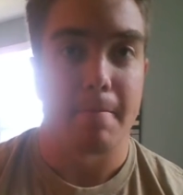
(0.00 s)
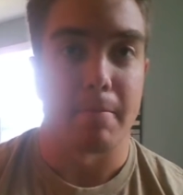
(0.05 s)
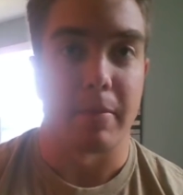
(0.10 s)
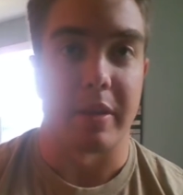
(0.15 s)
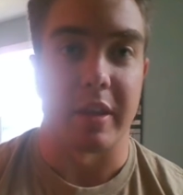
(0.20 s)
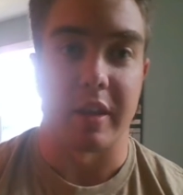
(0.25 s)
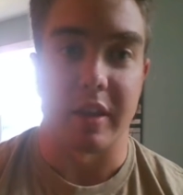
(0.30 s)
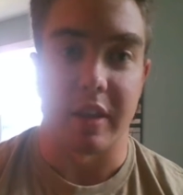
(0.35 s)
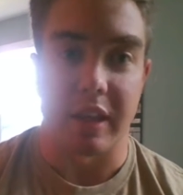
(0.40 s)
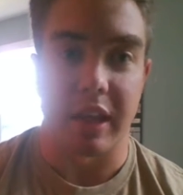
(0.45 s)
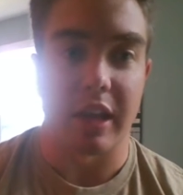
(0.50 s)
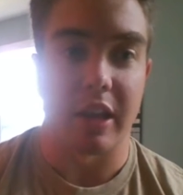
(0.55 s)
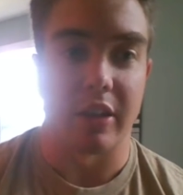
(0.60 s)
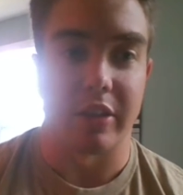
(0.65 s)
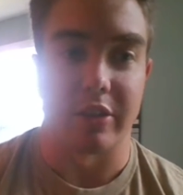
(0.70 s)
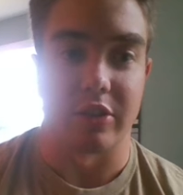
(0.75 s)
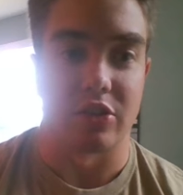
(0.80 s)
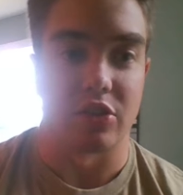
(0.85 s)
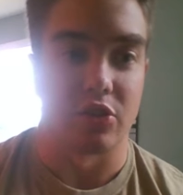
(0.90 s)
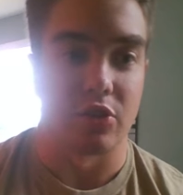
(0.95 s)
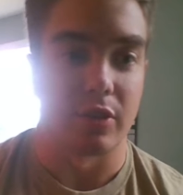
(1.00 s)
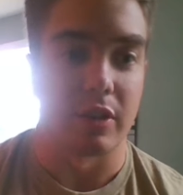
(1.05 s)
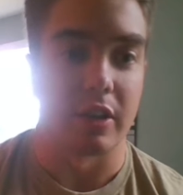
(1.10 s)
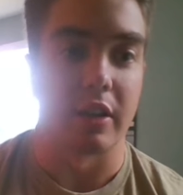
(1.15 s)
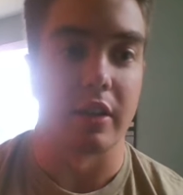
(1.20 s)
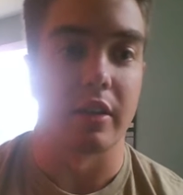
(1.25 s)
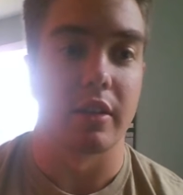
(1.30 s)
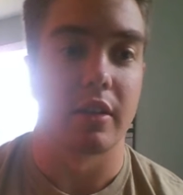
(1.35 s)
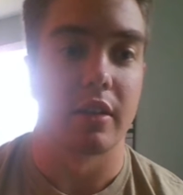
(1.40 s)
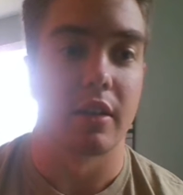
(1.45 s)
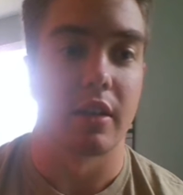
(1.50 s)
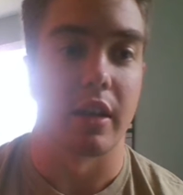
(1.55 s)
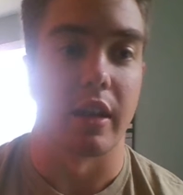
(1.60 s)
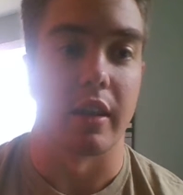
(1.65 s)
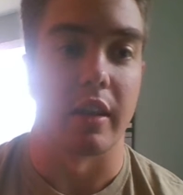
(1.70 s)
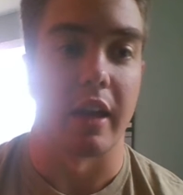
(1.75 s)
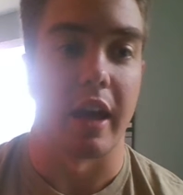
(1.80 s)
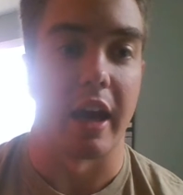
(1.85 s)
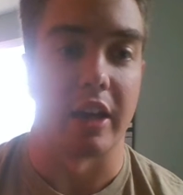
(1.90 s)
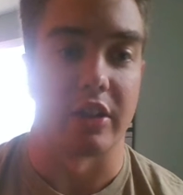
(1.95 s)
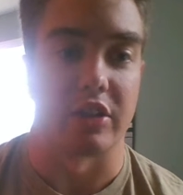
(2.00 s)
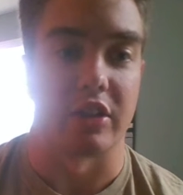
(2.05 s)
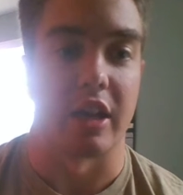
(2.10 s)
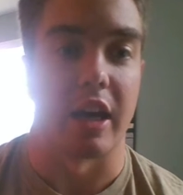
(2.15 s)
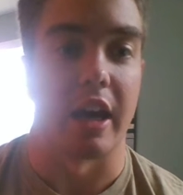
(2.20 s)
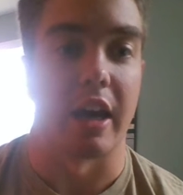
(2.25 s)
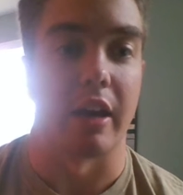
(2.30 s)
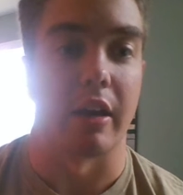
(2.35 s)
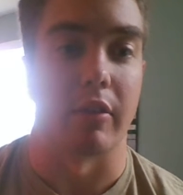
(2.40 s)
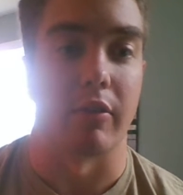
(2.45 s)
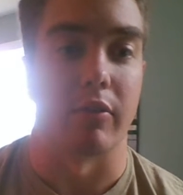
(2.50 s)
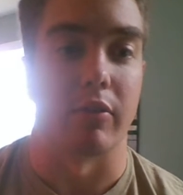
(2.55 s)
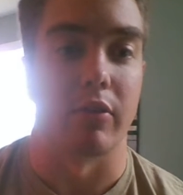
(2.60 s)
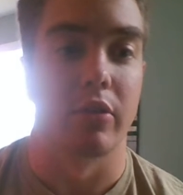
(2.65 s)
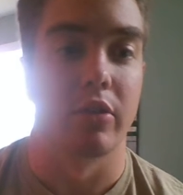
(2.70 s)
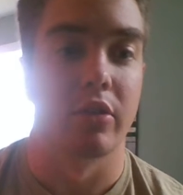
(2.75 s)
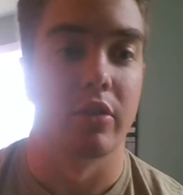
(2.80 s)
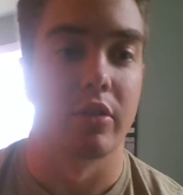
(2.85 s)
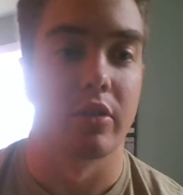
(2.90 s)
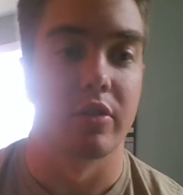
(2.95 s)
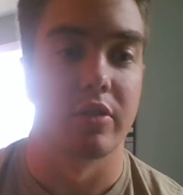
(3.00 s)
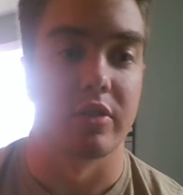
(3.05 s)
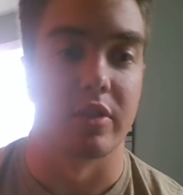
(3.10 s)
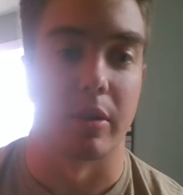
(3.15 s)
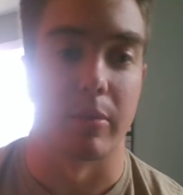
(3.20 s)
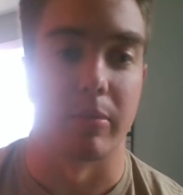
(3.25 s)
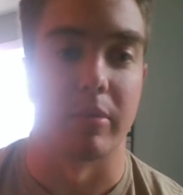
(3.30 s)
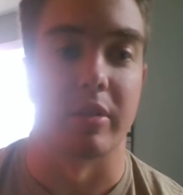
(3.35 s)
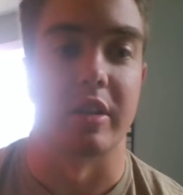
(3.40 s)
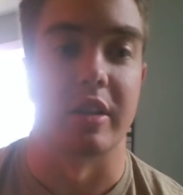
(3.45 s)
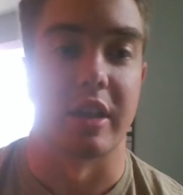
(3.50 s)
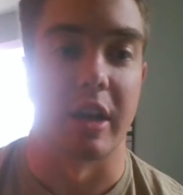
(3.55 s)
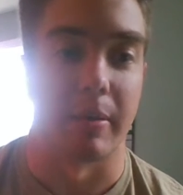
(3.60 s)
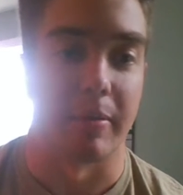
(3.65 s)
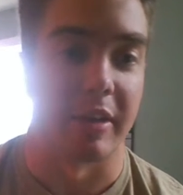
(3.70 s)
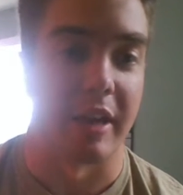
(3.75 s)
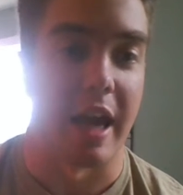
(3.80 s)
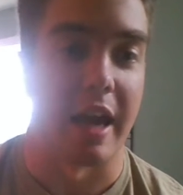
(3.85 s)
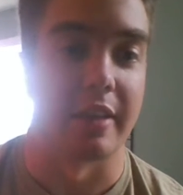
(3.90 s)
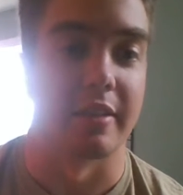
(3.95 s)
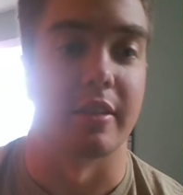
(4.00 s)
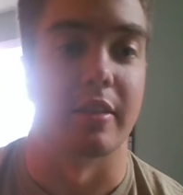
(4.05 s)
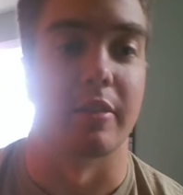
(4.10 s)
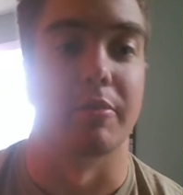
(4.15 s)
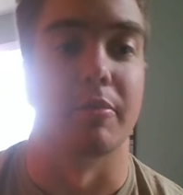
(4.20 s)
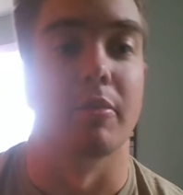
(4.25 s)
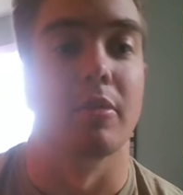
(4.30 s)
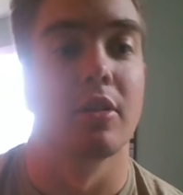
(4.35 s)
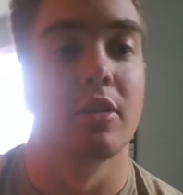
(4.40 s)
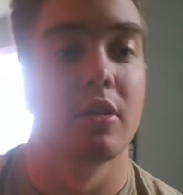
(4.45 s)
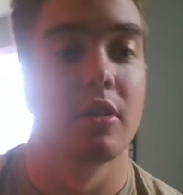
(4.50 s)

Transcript: but then they get on the street and they actually have somebody coming at them,